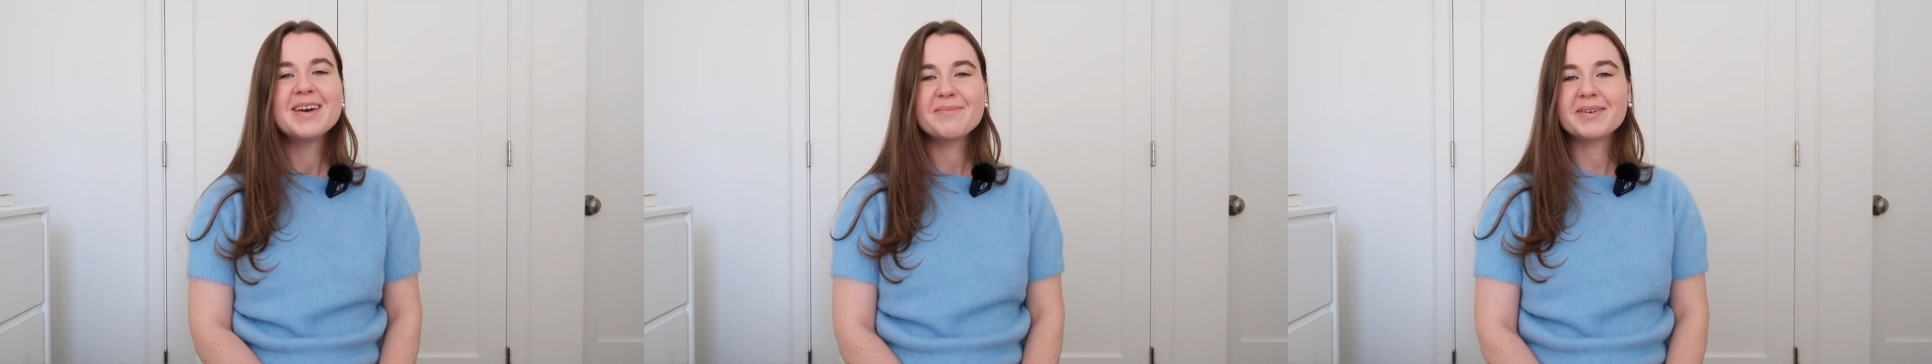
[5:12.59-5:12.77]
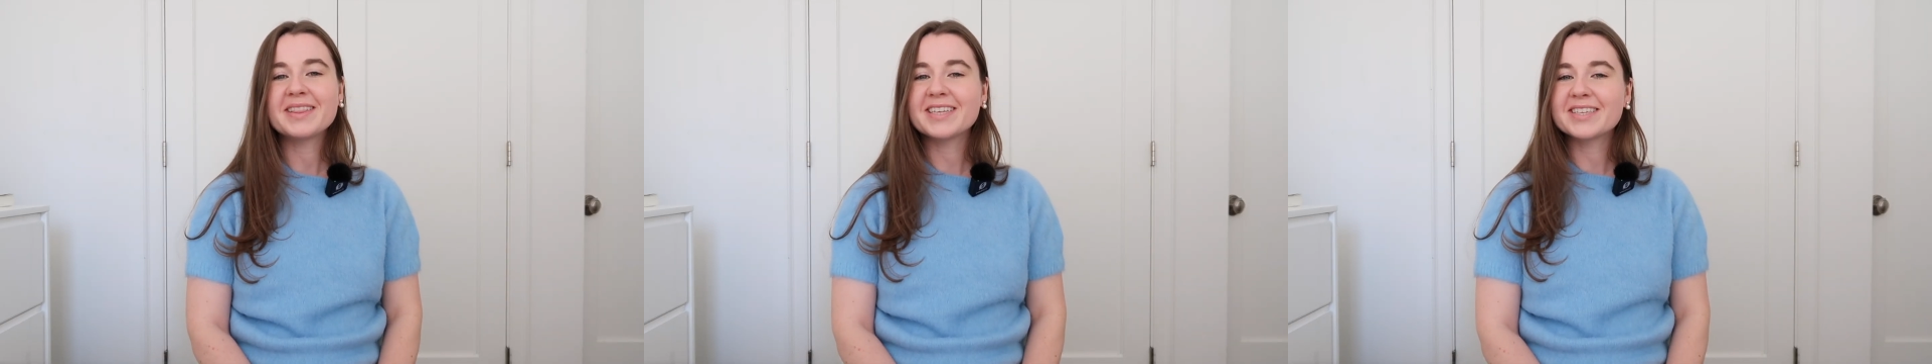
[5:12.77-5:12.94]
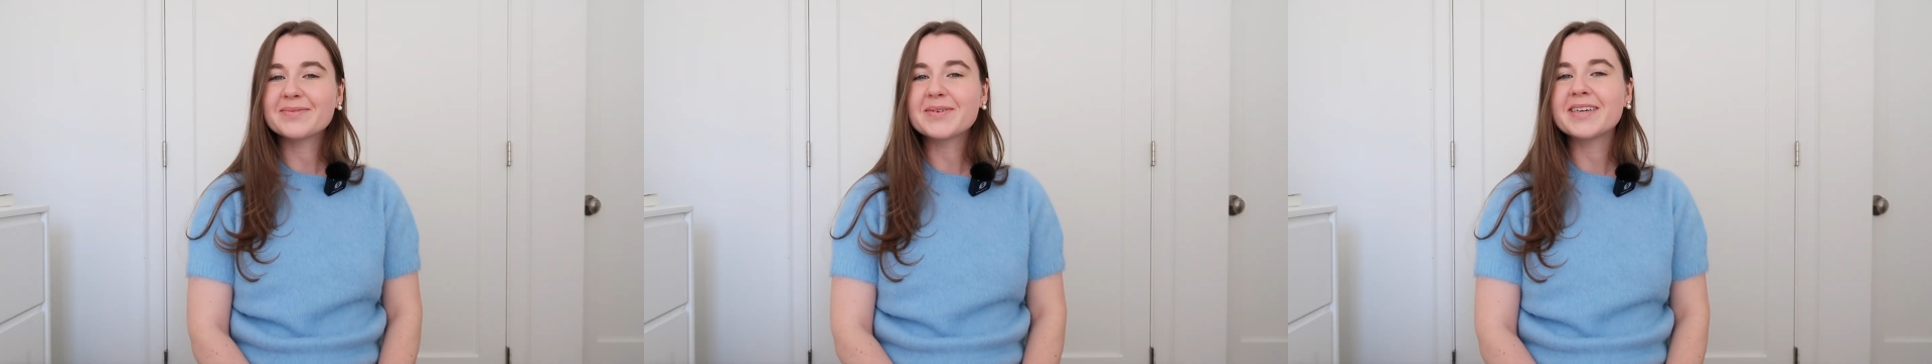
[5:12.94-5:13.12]
But
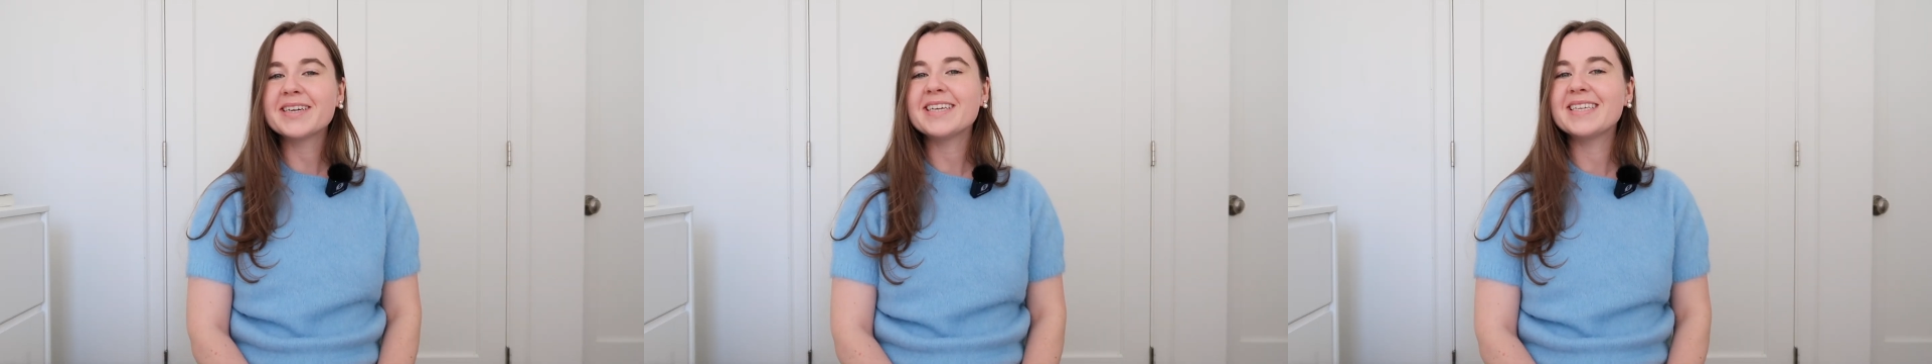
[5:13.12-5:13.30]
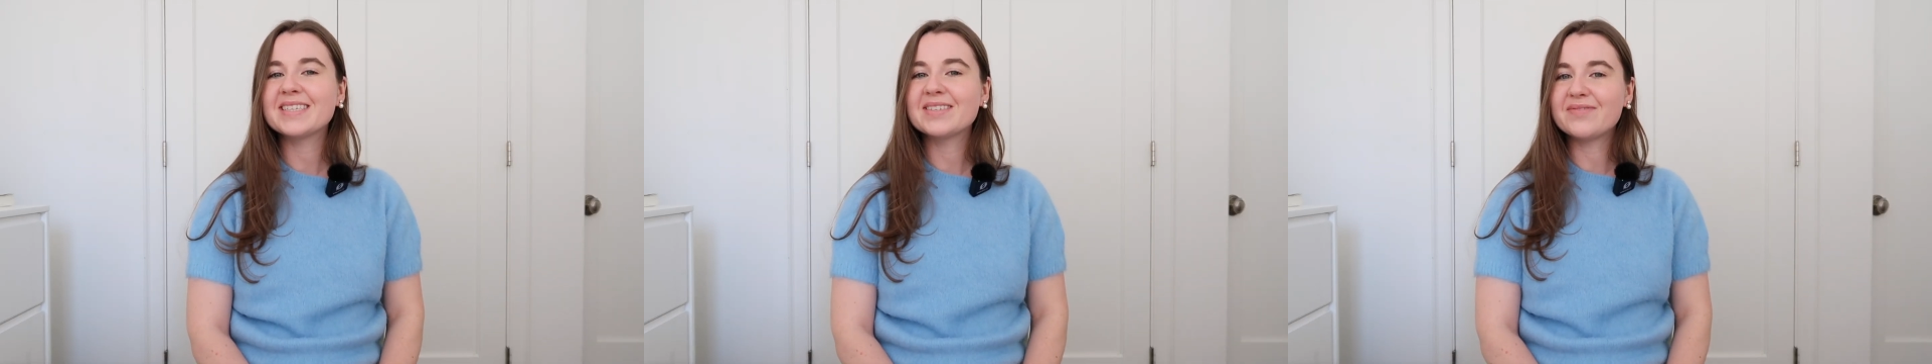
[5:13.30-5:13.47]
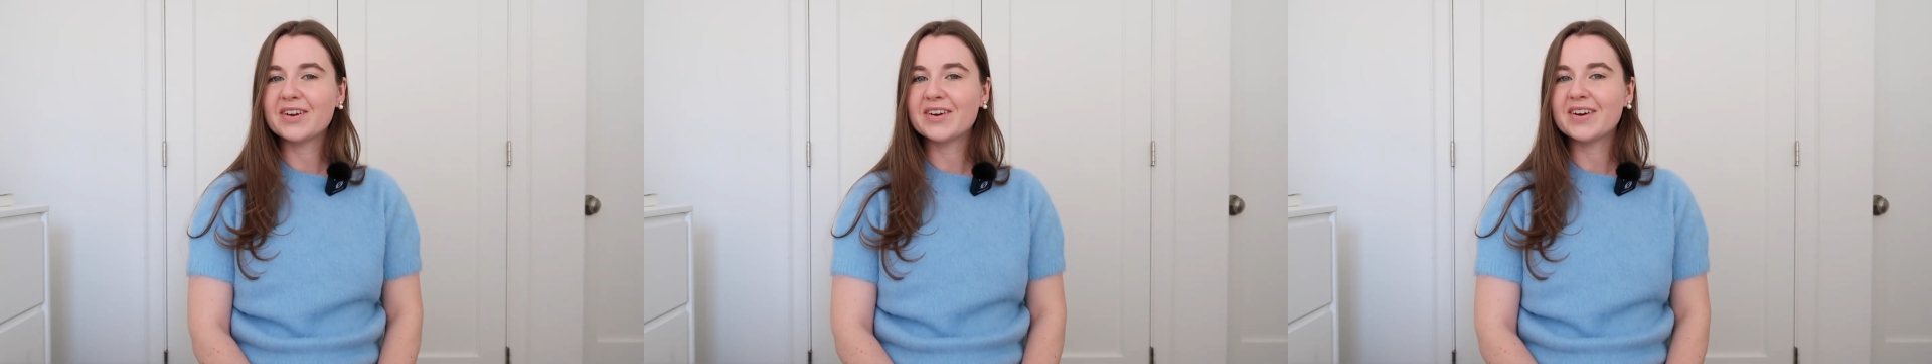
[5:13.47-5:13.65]
this one
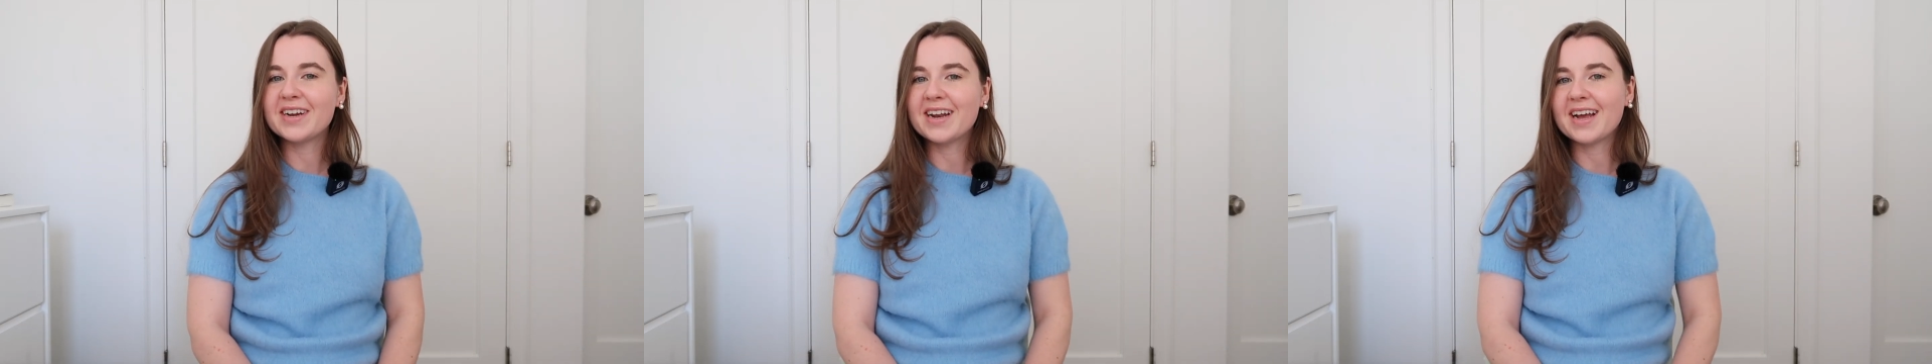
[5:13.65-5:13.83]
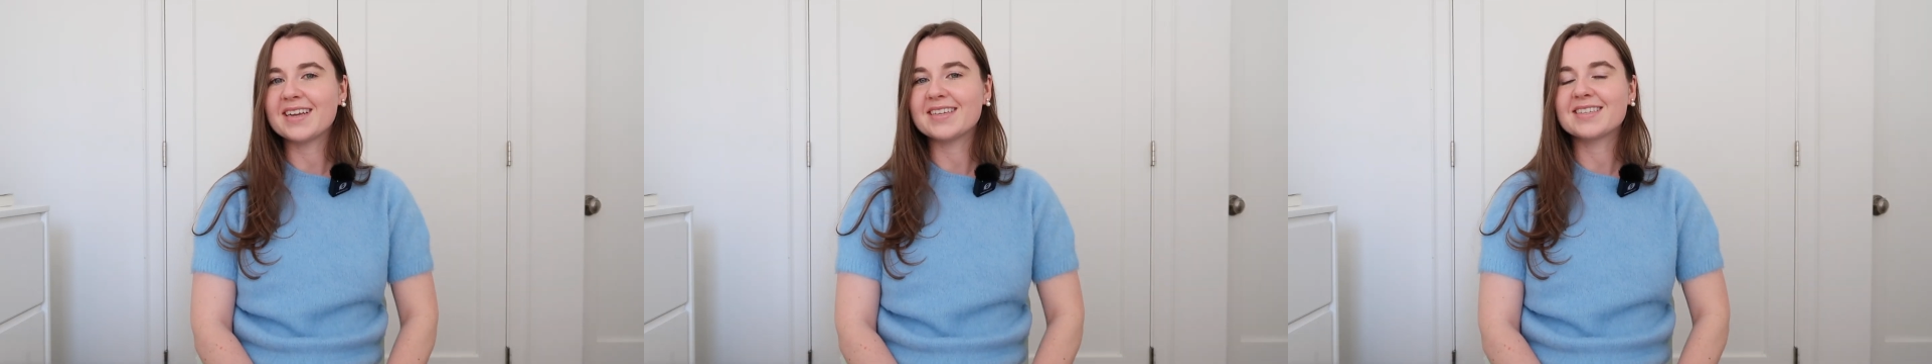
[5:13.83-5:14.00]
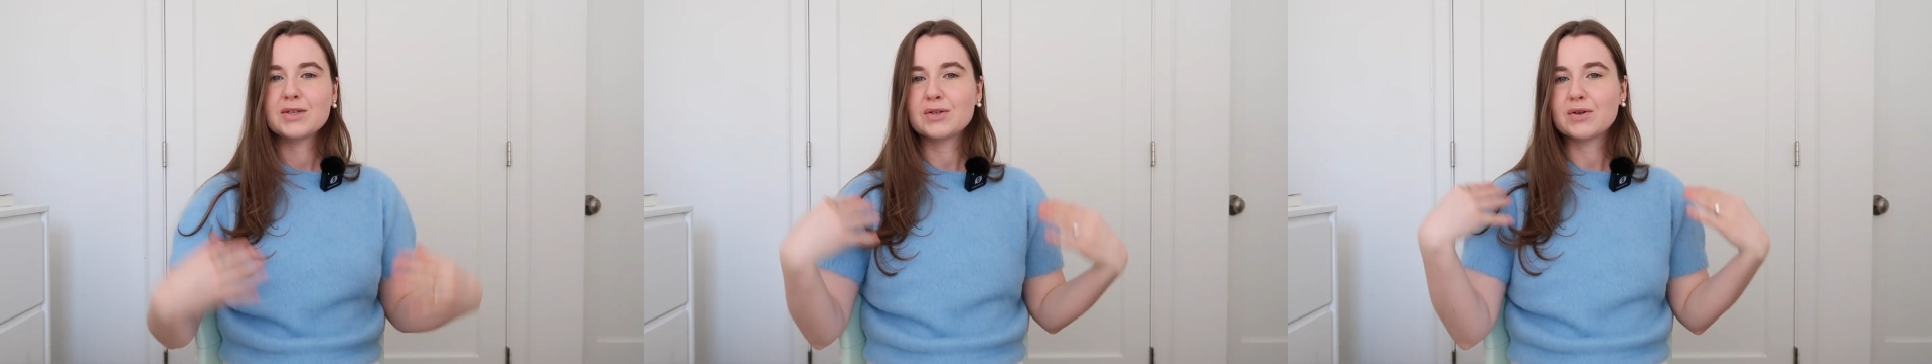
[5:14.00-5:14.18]
is very nice.